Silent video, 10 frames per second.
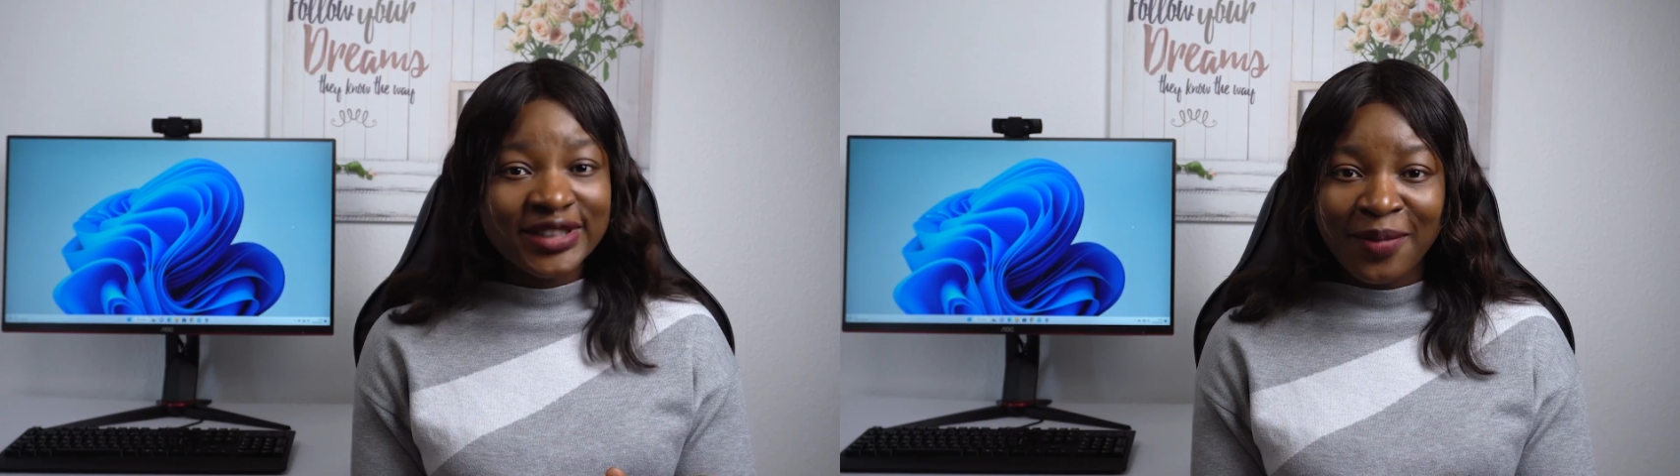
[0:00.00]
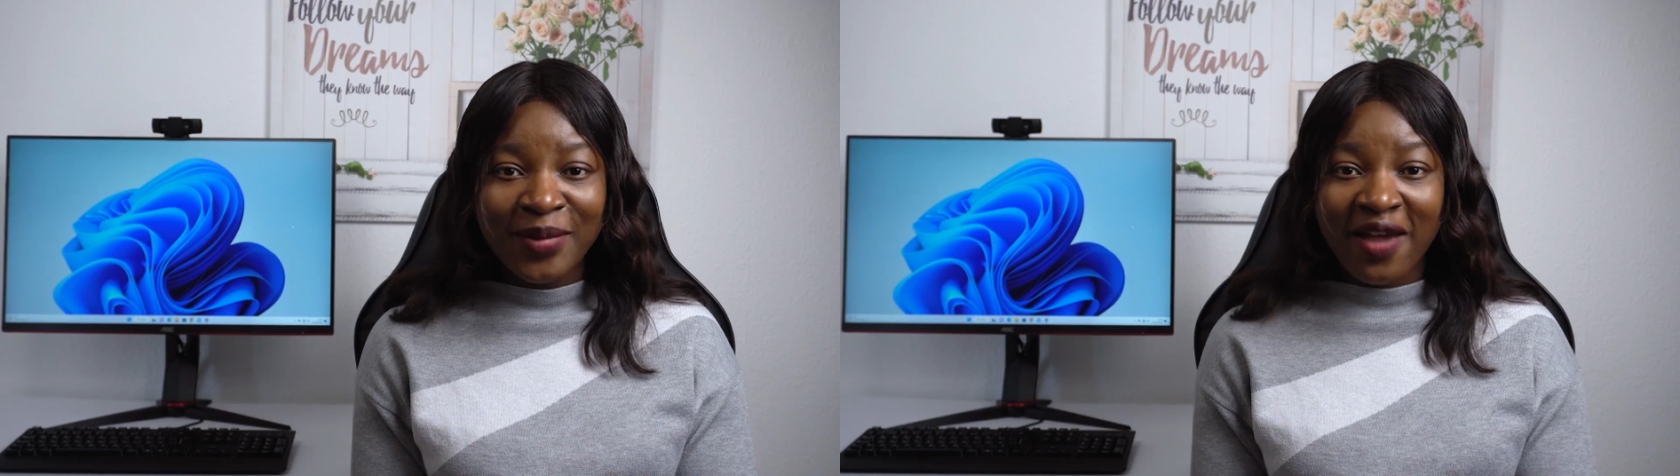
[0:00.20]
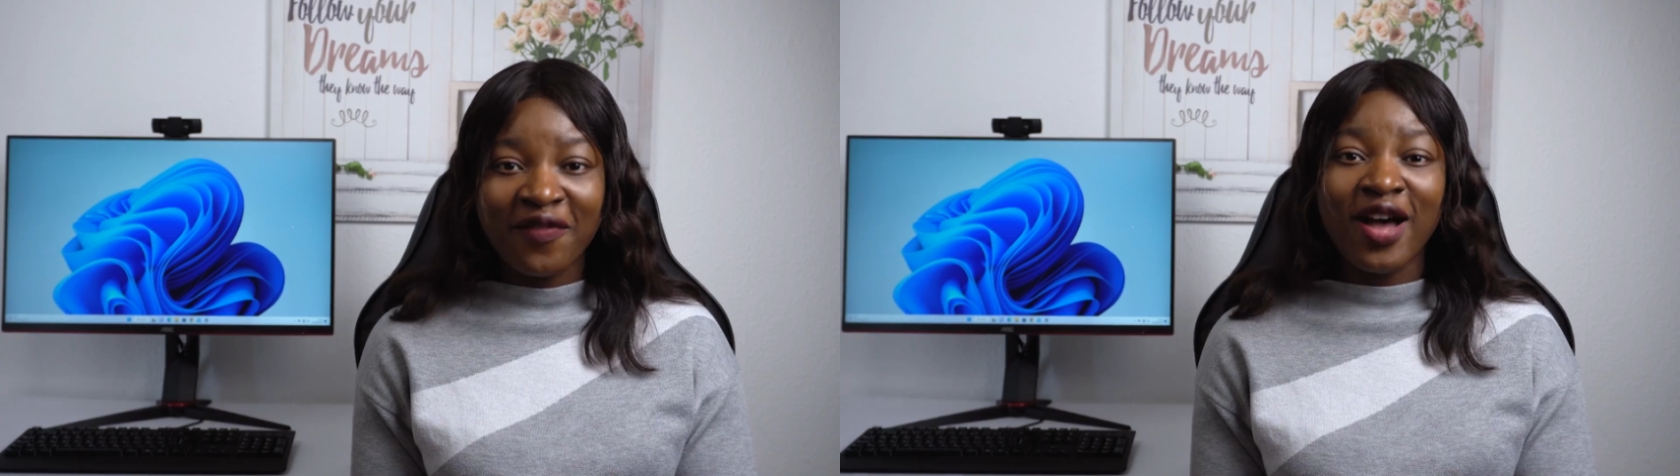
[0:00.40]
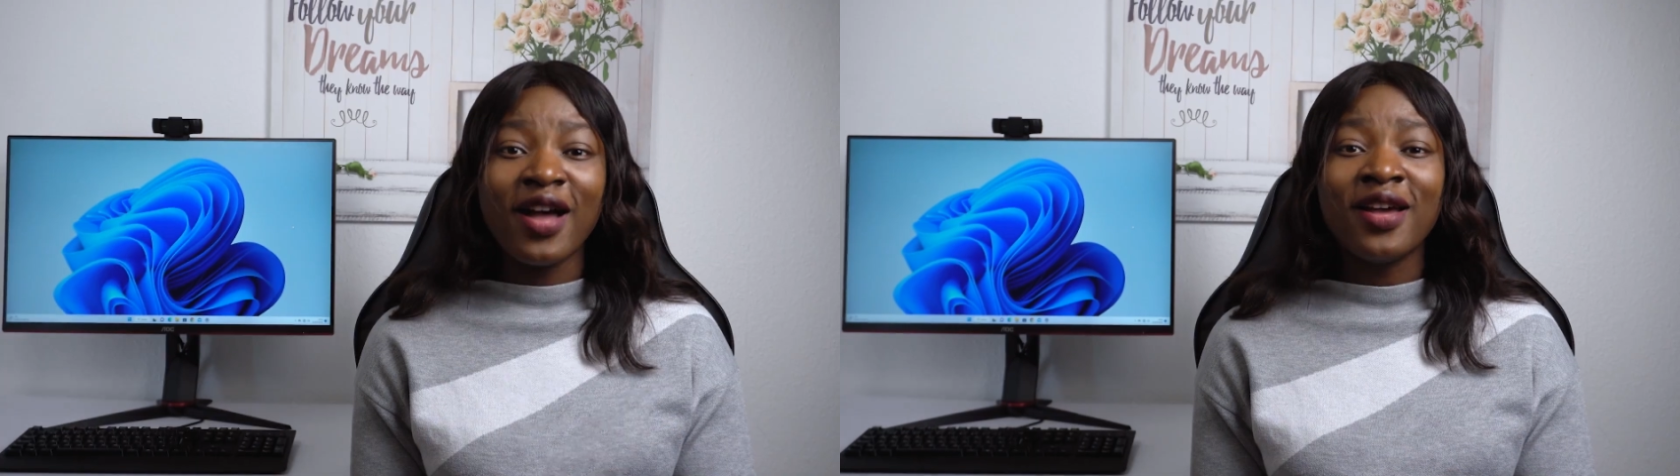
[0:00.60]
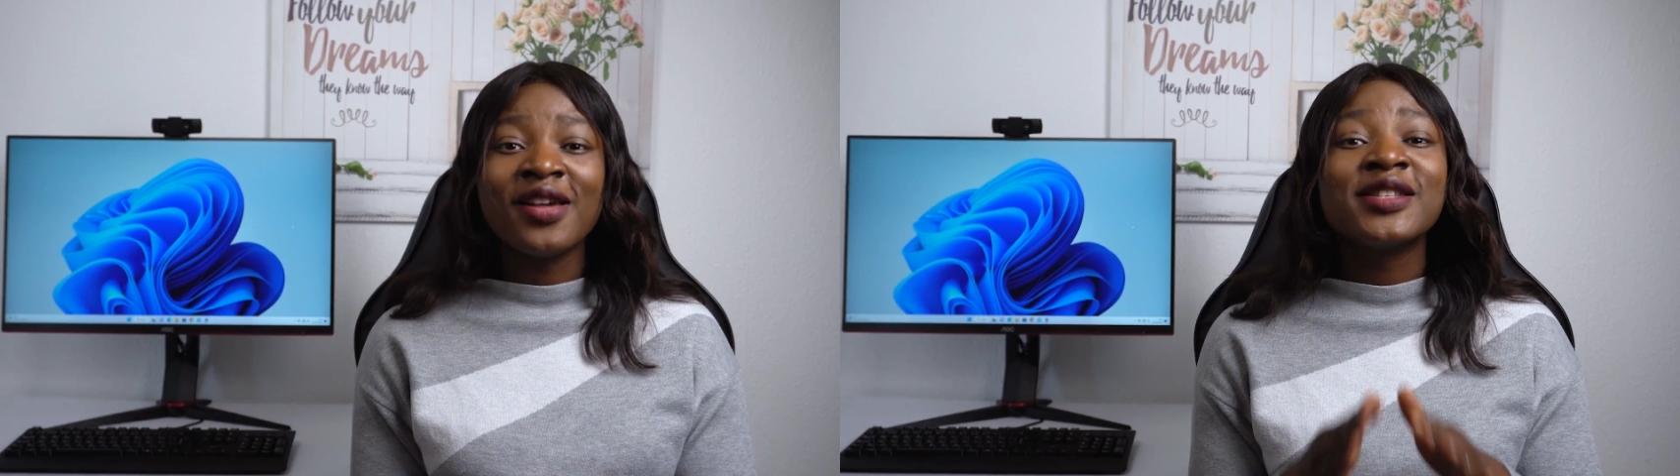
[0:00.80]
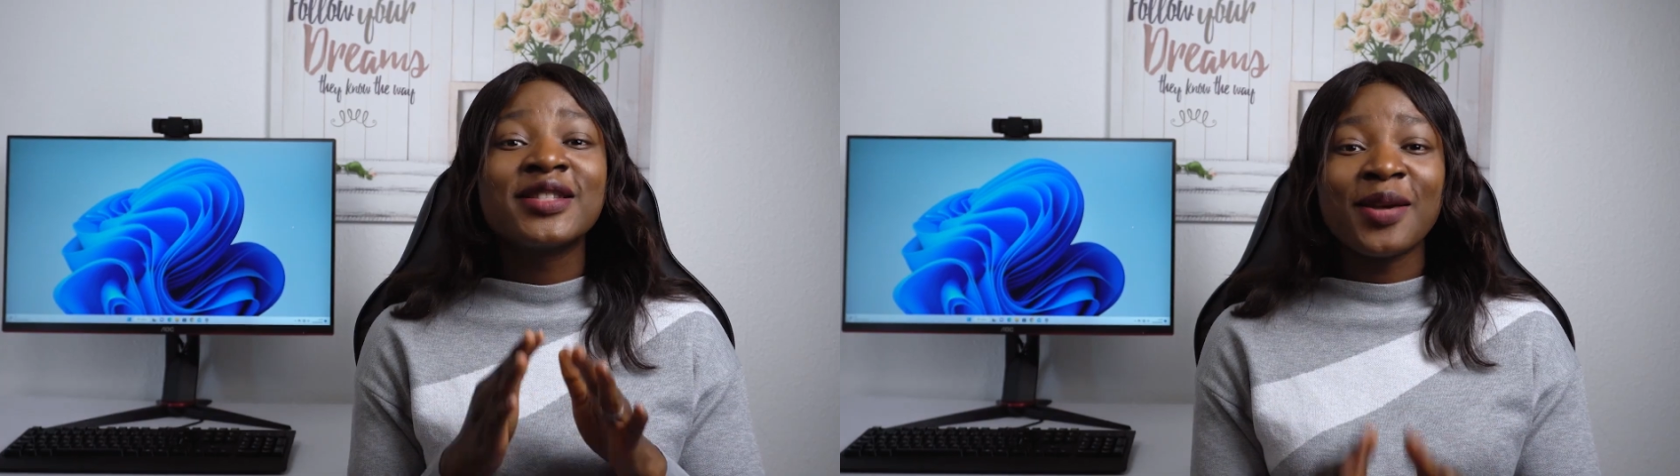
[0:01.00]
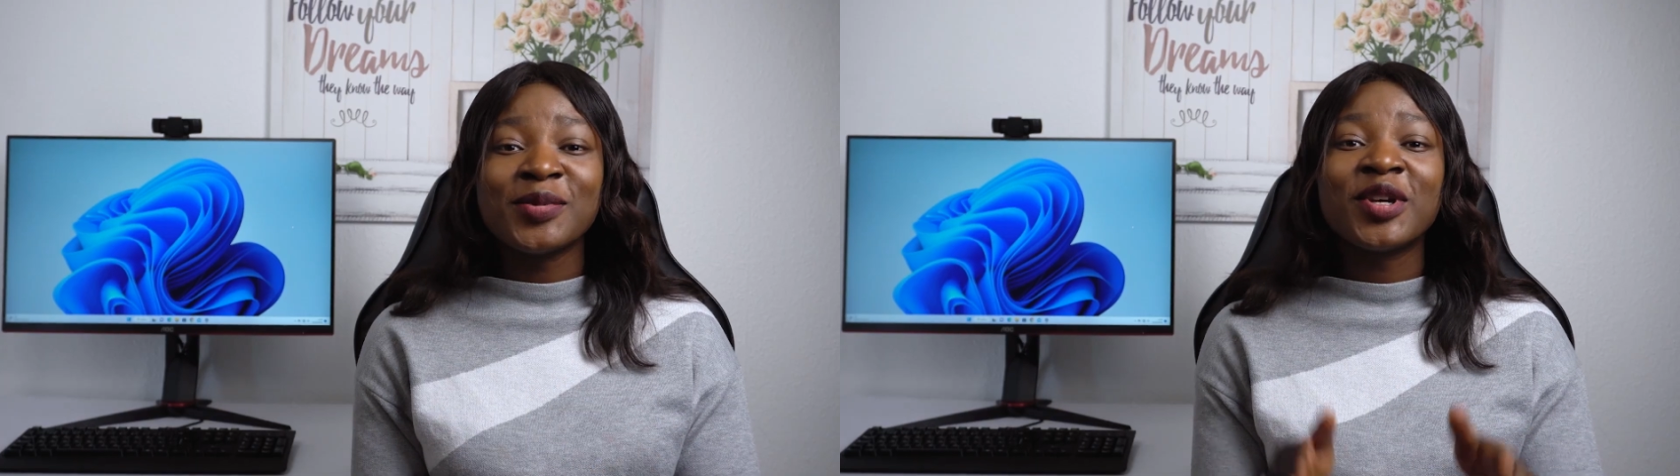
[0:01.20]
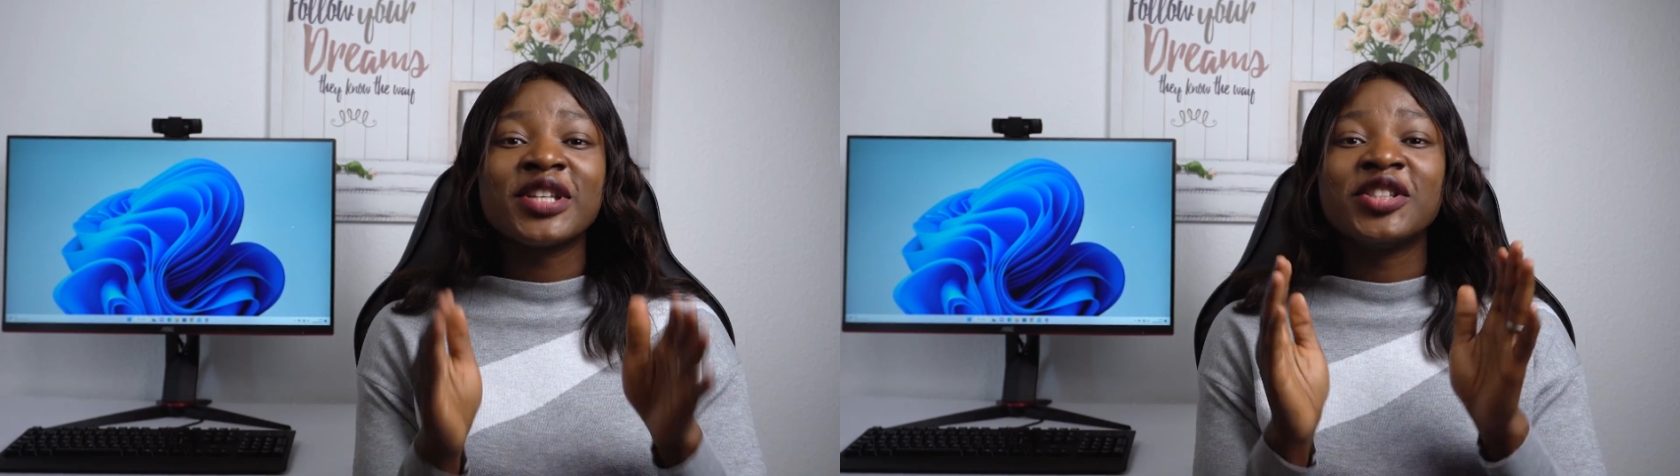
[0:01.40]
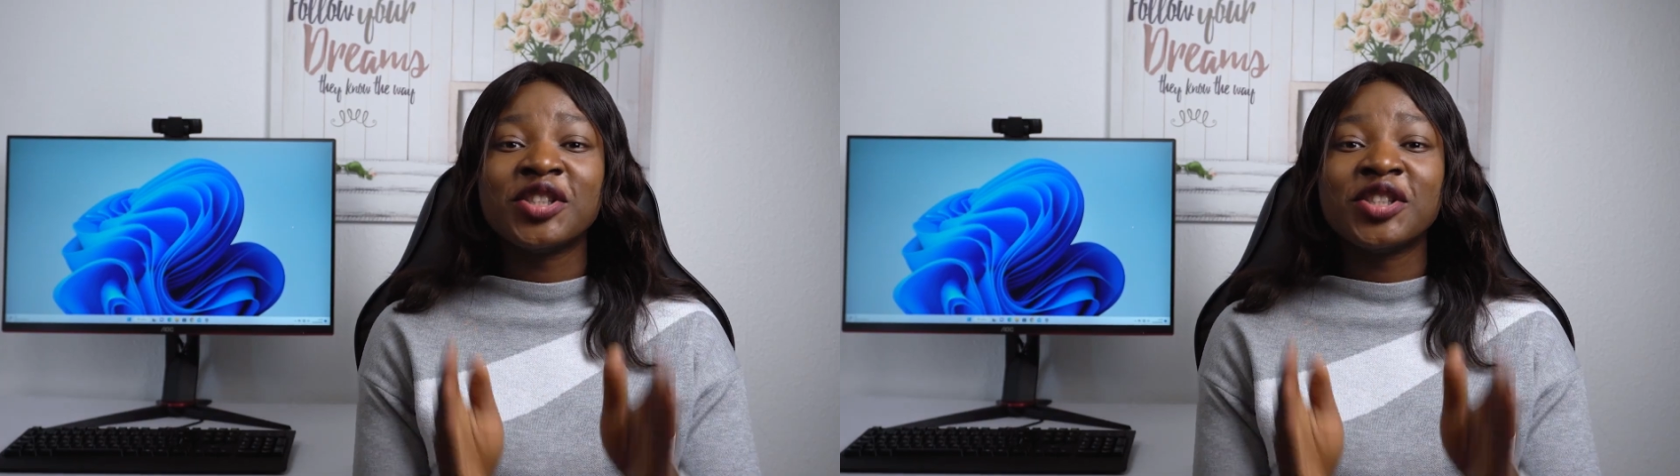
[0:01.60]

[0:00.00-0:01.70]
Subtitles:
time ever, Samsung is